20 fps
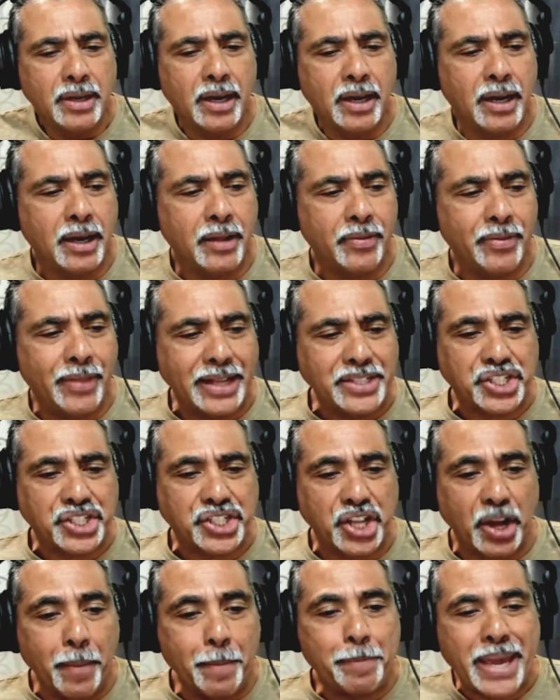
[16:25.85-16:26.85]
uh, that
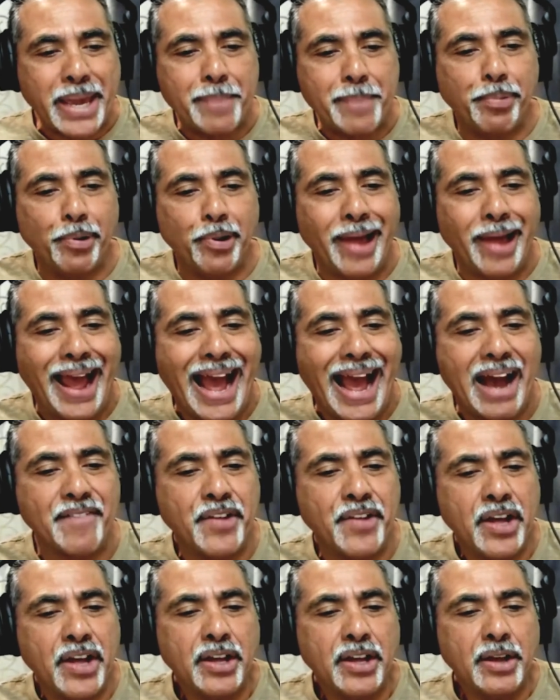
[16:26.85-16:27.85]
some people
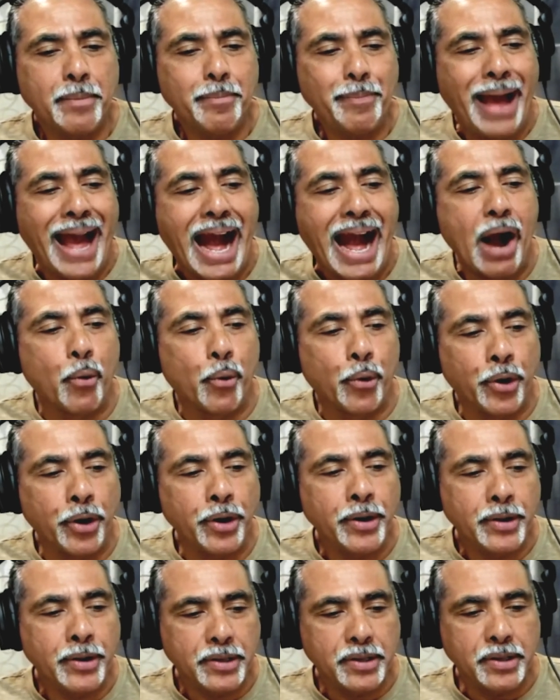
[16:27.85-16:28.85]
have
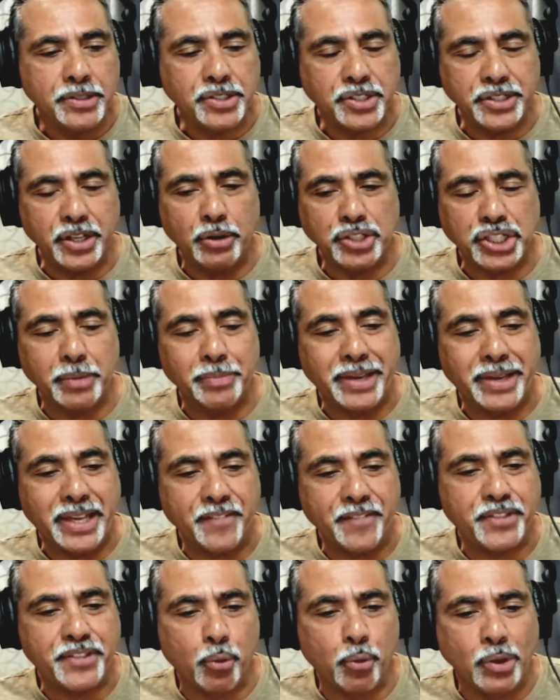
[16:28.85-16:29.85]
power, you know, some
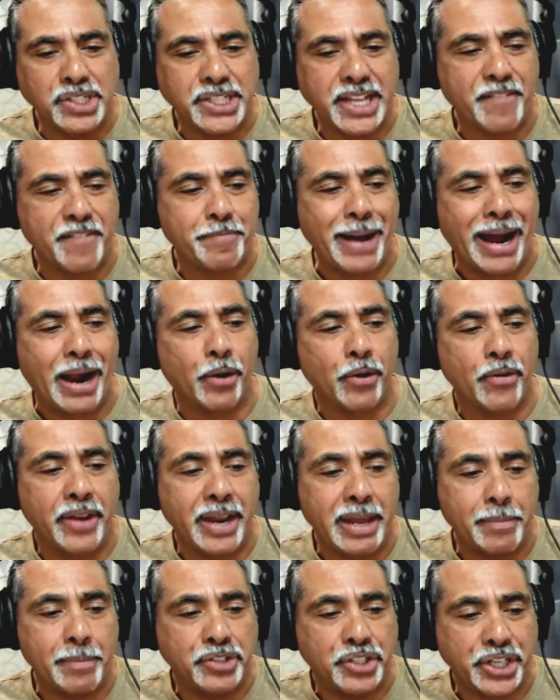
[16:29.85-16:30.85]
gifted ones have power in
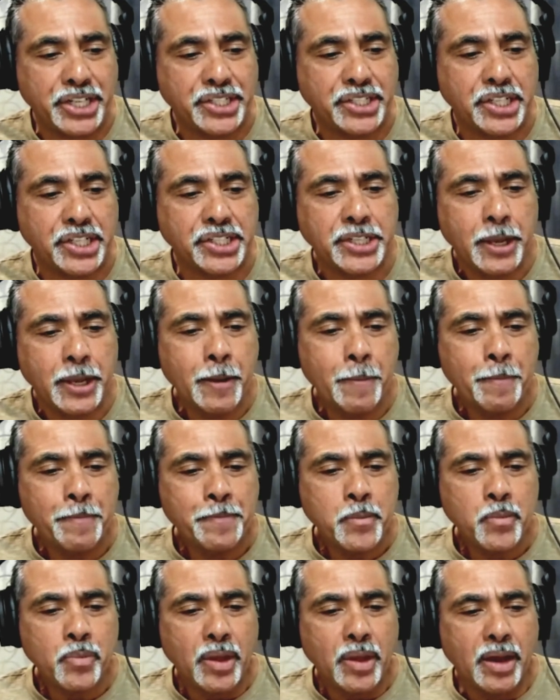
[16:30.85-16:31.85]
the name of Jesus.
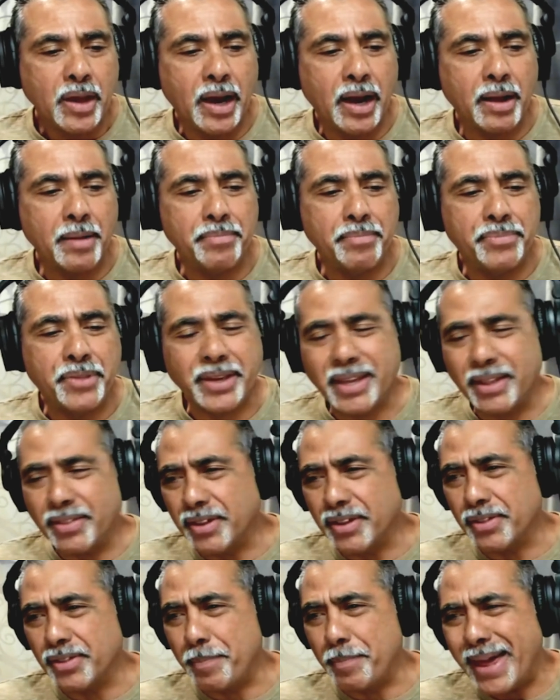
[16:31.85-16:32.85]
Uh, the,
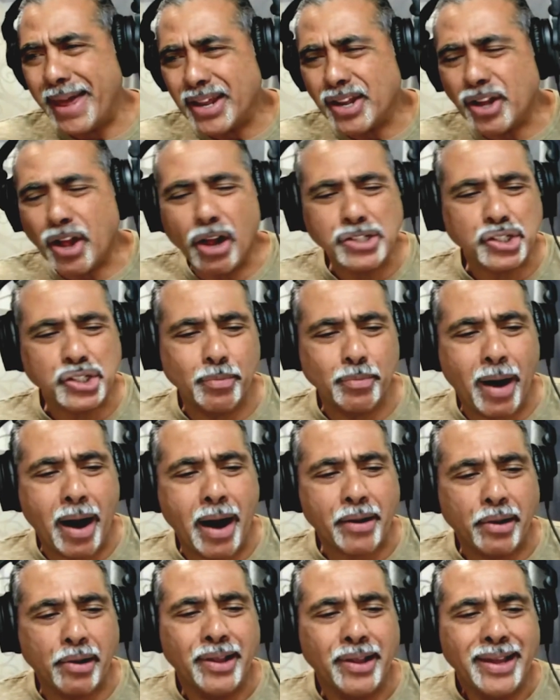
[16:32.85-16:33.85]
the, the Pentecostal
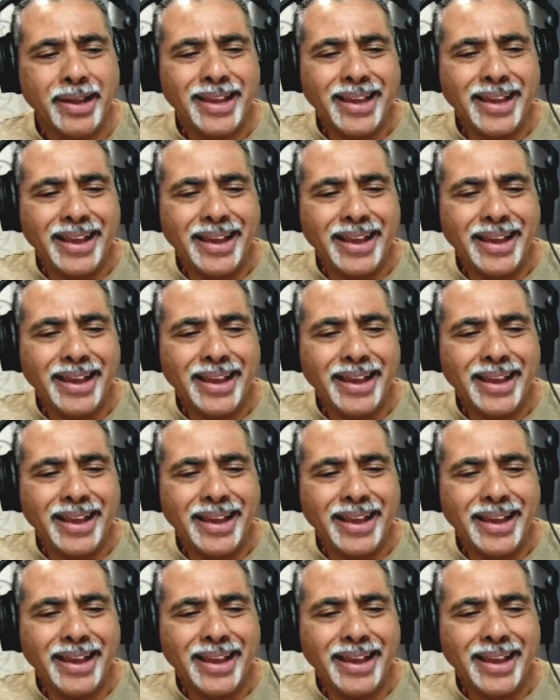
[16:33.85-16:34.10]
model,